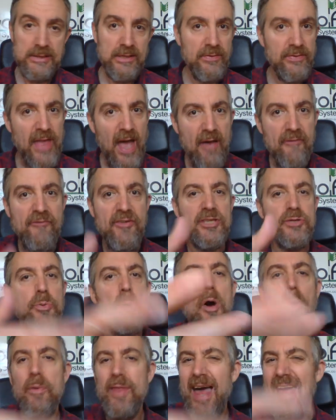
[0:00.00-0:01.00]
That fits
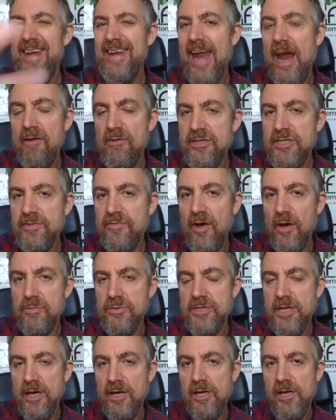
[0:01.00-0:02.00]
well with that narrative I was
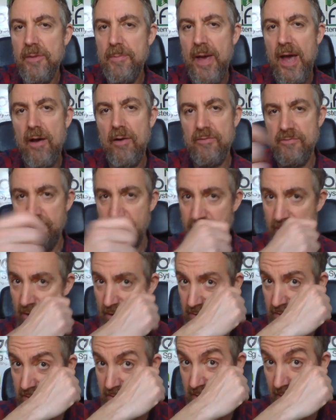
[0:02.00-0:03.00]
telling you about
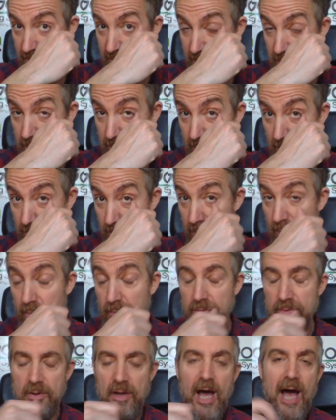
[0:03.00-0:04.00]
further, you know, further on,
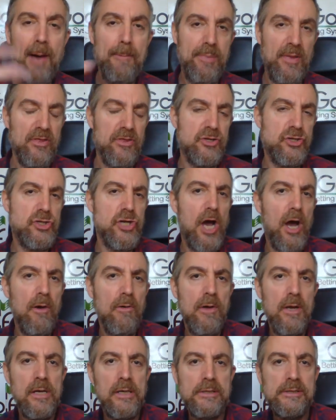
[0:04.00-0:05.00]
on up the show.
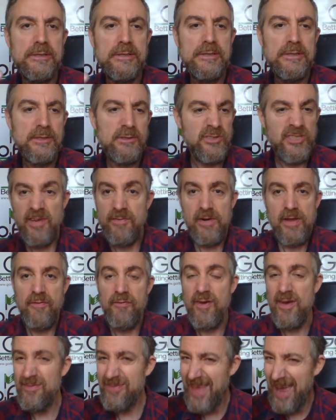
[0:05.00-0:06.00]

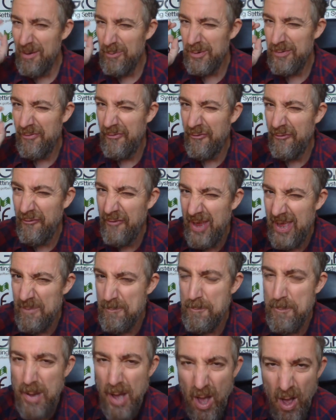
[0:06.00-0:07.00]
seventy-fifth, that would fit
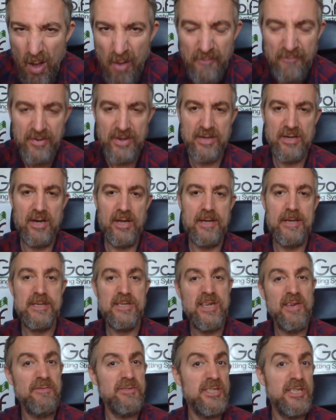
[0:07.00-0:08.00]
perfectly.
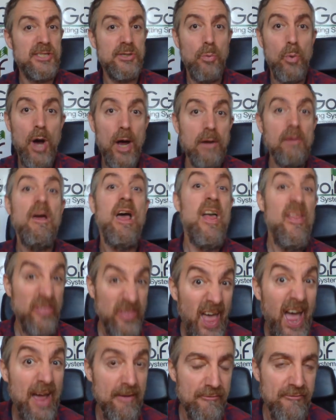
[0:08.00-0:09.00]
seventy to one,
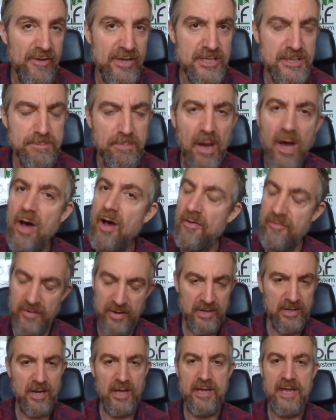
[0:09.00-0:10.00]
that fits
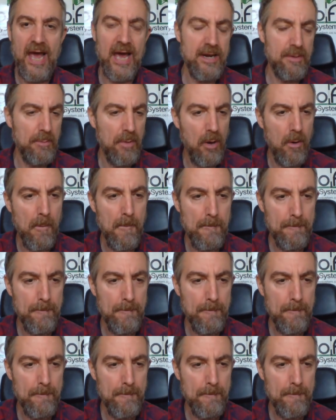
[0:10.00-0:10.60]
perfectly. Adam Long.